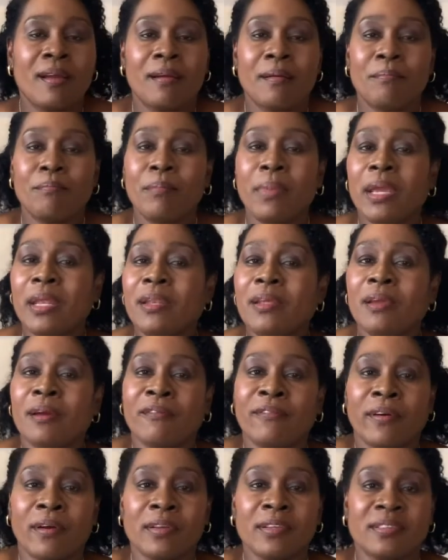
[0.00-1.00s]
Many of
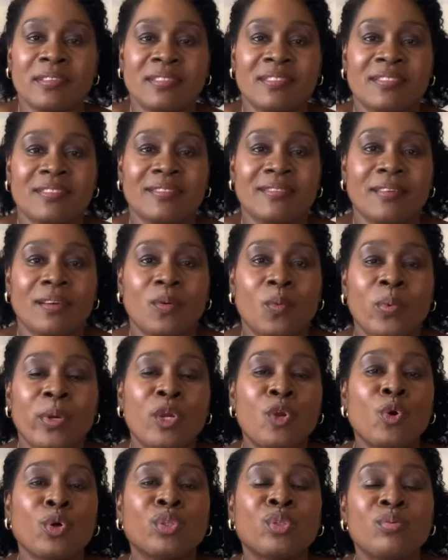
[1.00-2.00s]
us, we
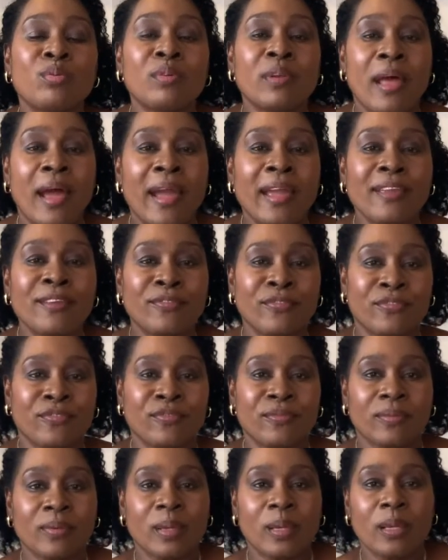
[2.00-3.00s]
go through life,
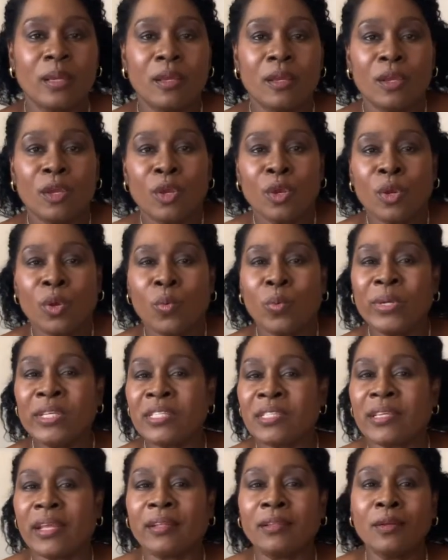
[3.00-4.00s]
we
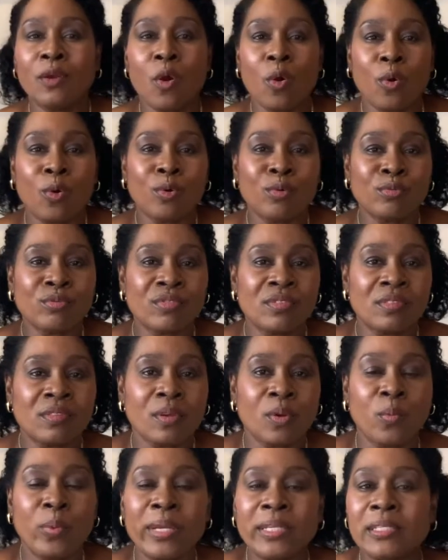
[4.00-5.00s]
set goals,
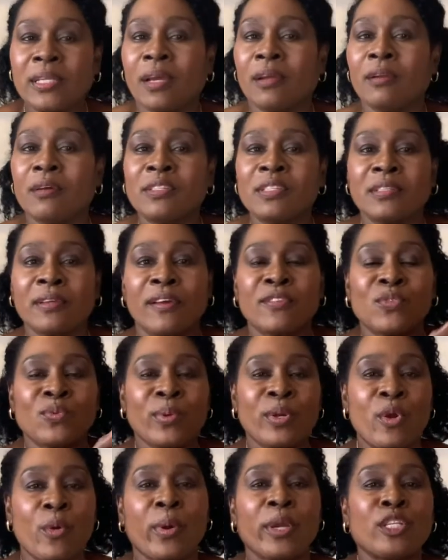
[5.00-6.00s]
we tell ourselves we're
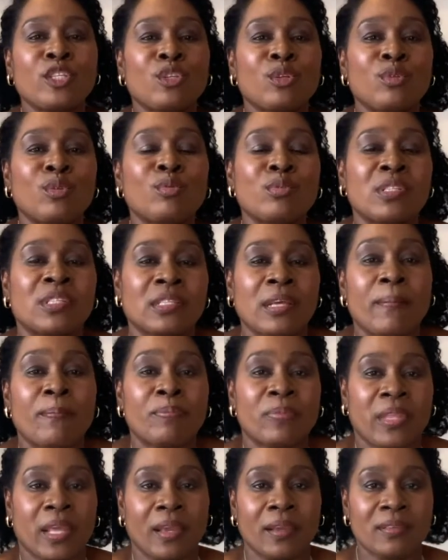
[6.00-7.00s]
going to do some
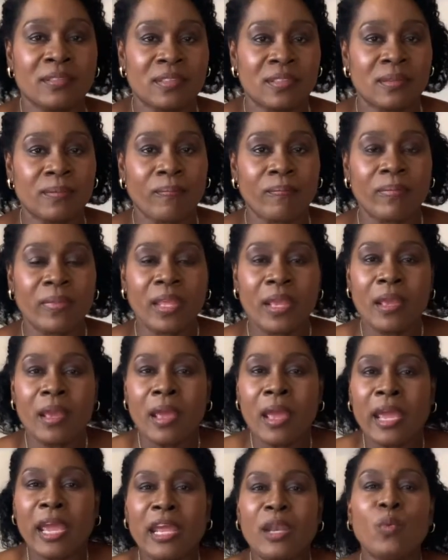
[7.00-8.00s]
things,
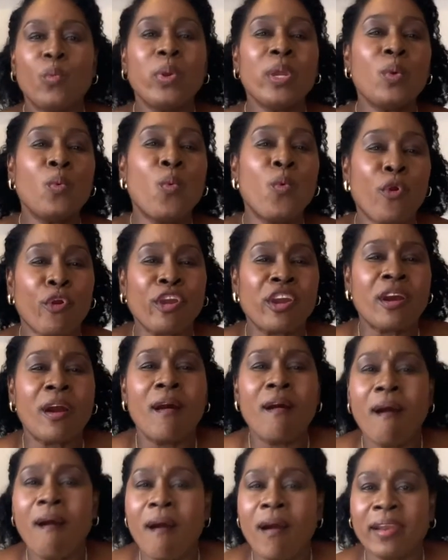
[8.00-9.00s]
and we work
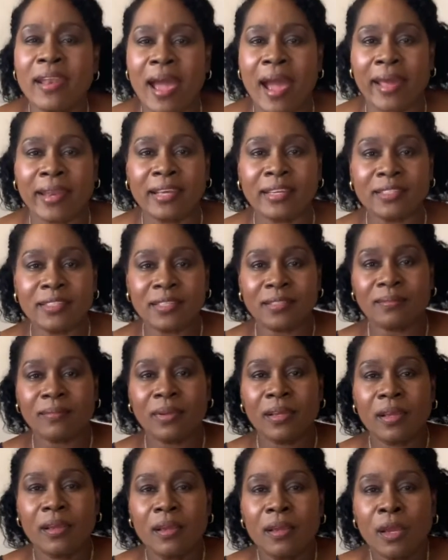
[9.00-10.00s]
hard at it.
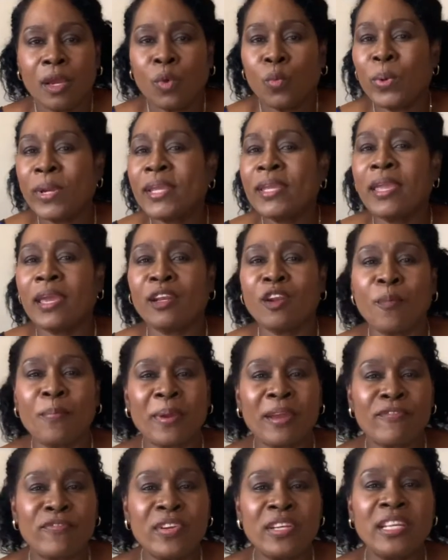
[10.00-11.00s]
We get up
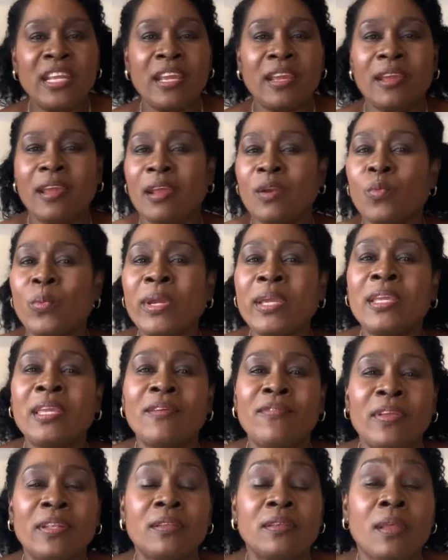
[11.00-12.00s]
every day and we give
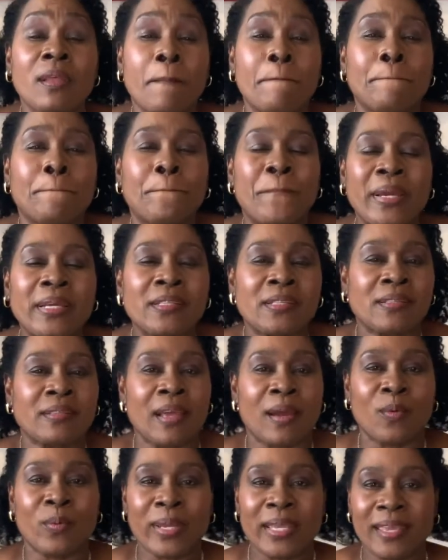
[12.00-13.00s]
it the best
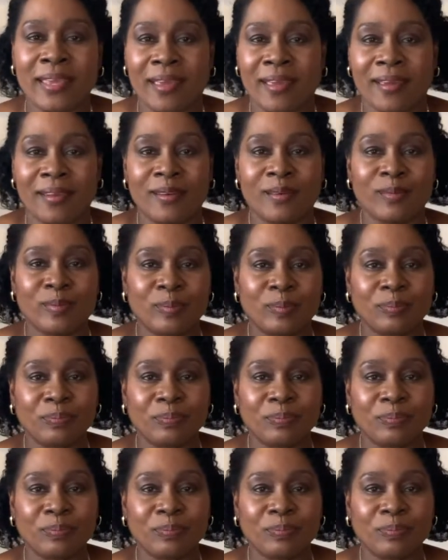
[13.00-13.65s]
that we can.